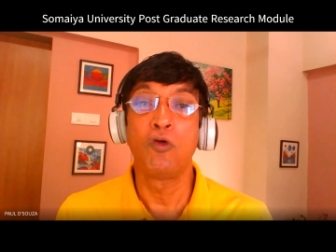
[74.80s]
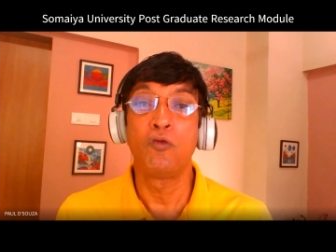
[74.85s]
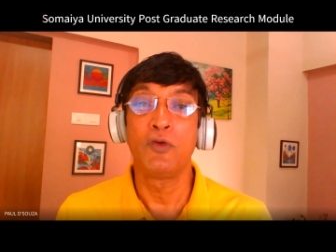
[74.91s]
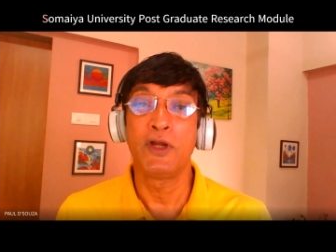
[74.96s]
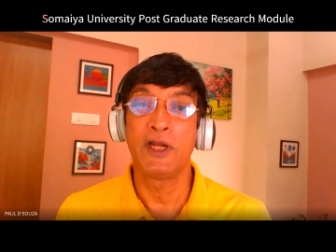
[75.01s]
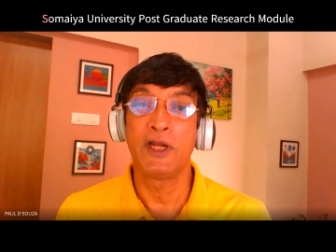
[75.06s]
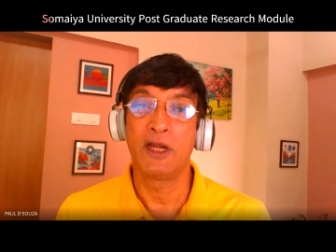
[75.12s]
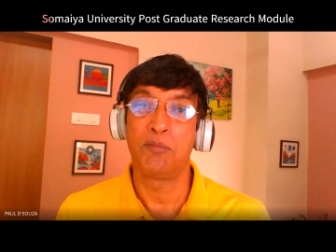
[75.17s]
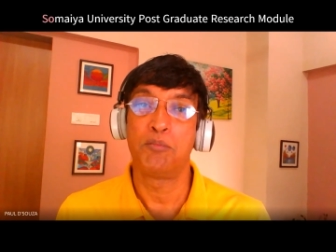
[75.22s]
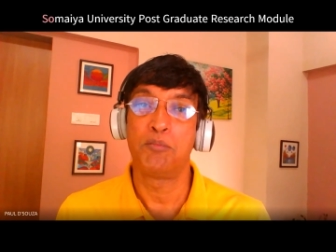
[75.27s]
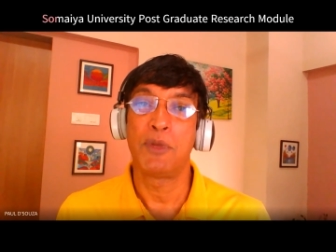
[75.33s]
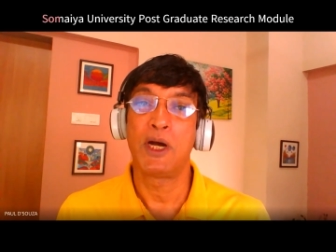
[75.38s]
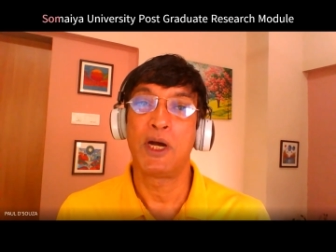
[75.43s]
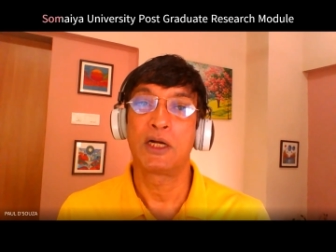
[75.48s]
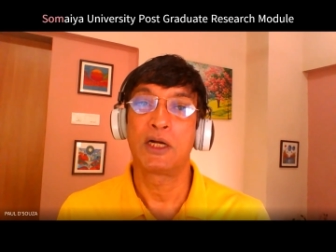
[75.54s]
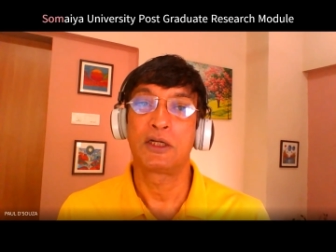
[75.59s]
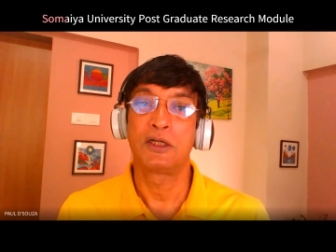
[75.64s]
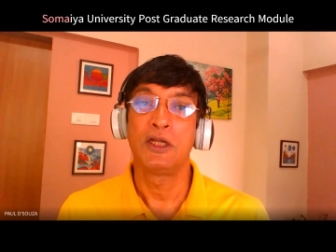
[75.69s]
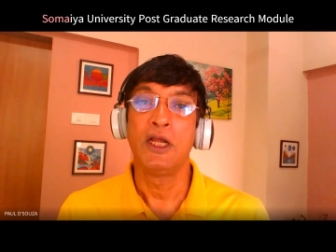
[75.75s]
we
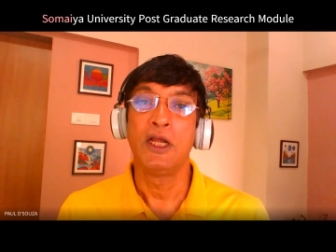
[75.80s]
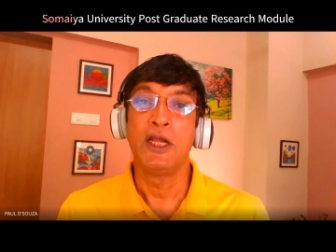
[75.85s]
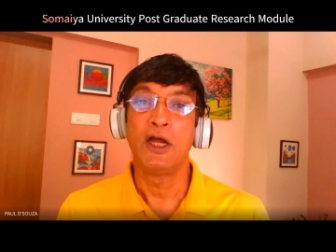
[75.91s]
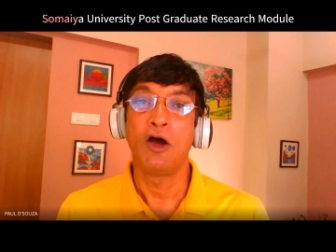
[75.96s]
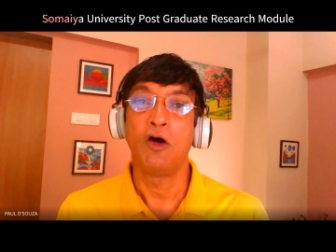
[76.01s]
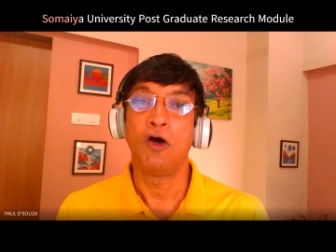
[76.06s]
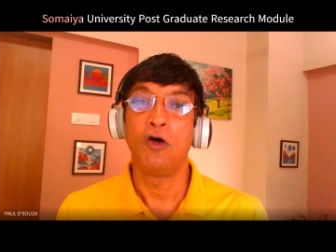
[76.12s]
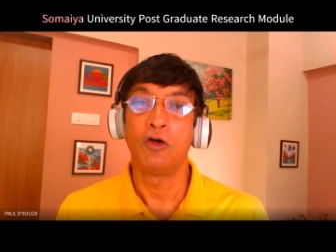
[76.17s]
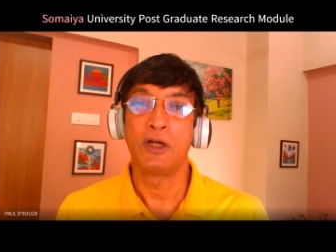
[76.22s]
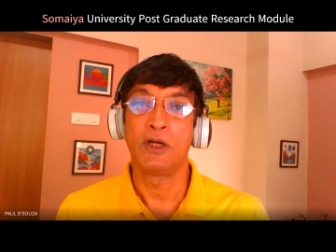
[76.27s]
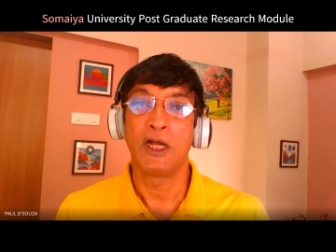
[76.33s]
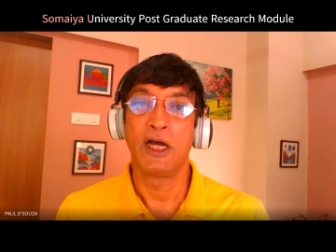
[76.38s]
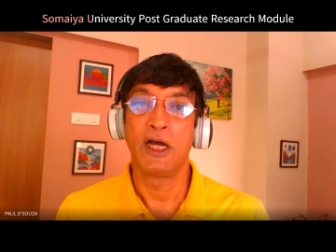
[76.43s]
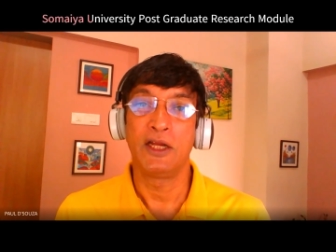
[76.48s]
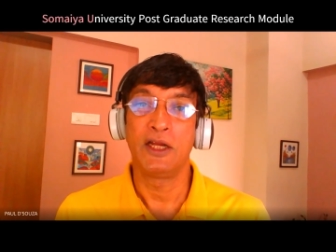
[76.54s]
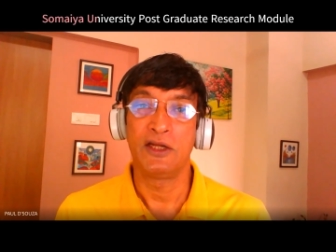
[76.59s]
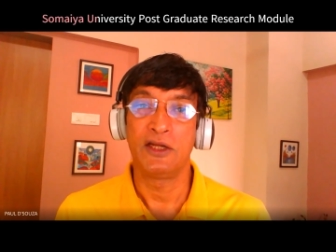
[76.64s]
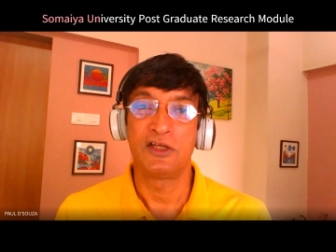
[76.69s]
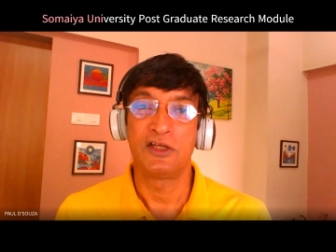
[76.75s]
embark on our
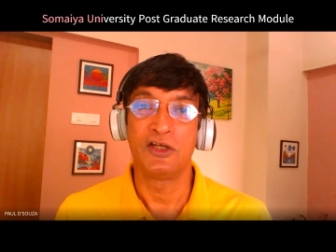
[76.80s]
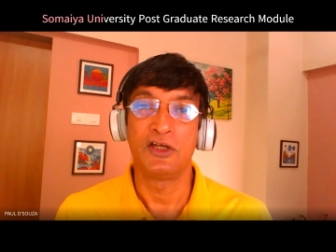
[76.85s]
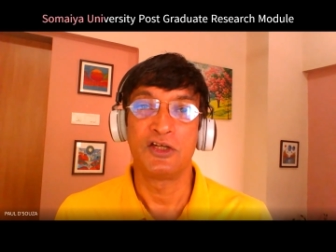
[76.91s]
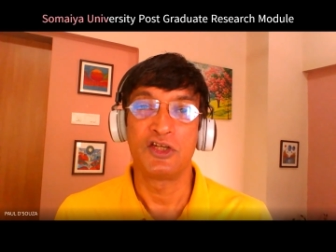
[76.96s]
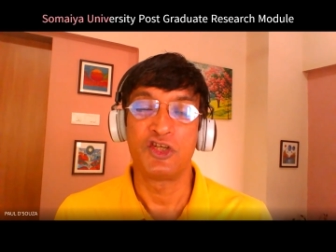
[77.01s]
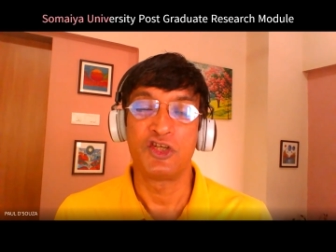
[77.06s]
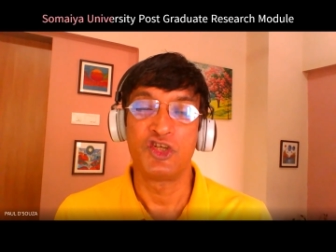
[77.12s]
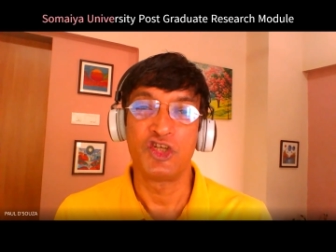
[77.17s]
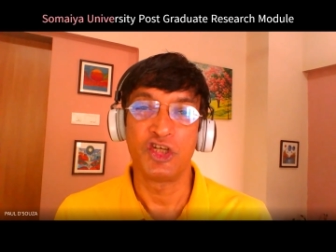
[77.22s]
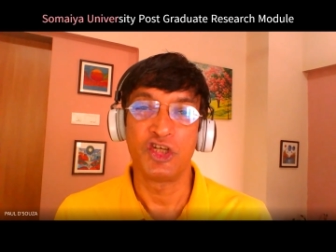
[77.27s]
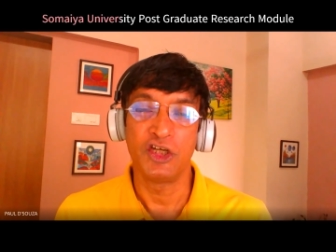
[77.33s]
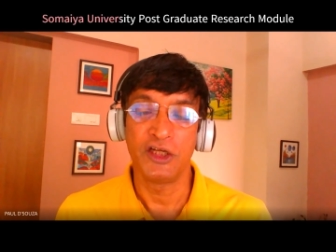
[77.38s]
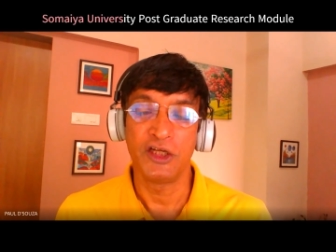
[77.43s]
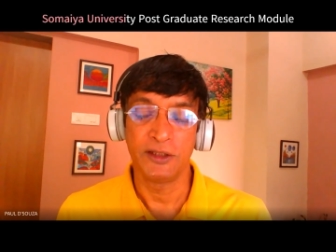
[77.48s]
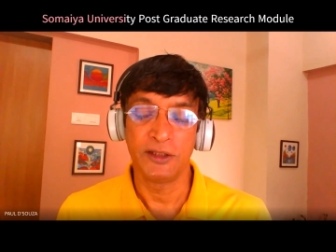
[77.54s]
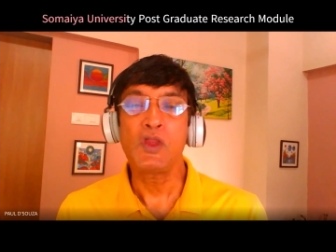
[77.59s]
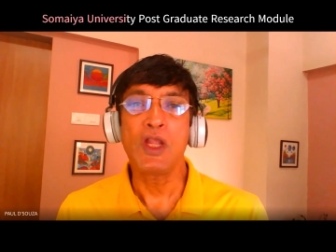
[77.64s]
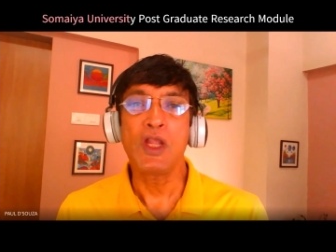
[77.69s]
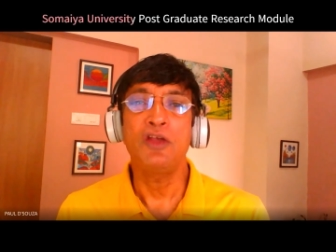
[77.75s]
research journey.
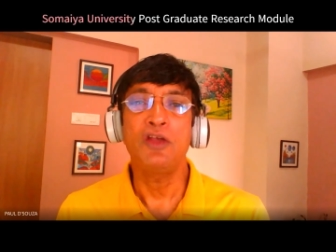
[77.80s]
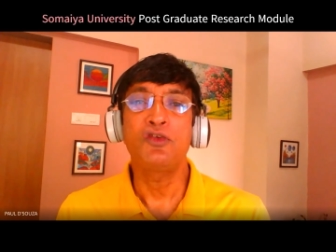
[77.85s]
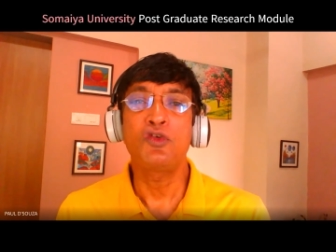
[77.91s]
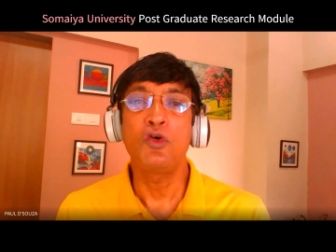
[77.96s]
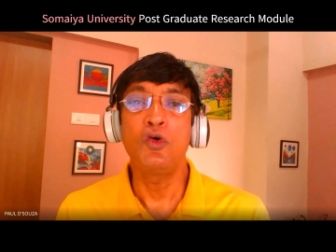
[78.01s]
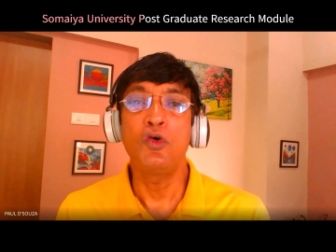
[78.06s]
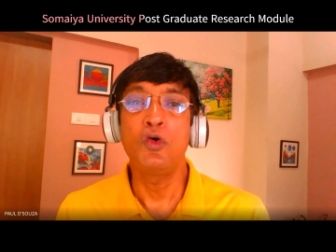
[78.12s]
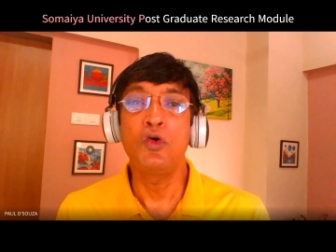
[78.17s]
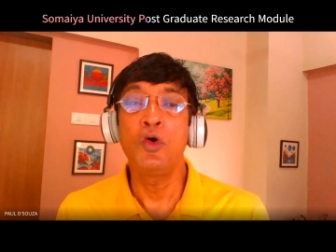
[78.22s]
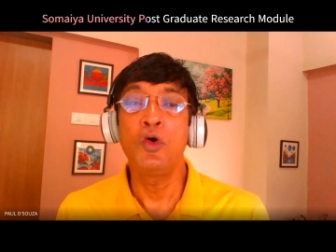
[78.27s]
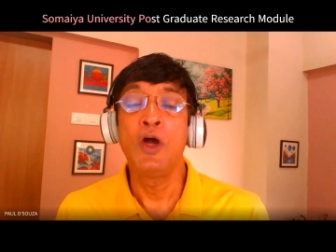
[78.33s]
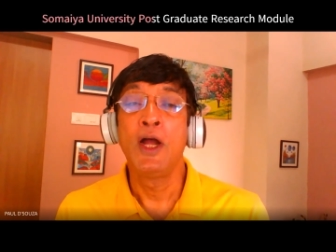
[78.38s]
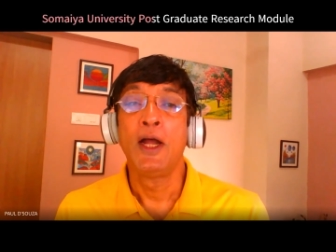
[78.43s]
So,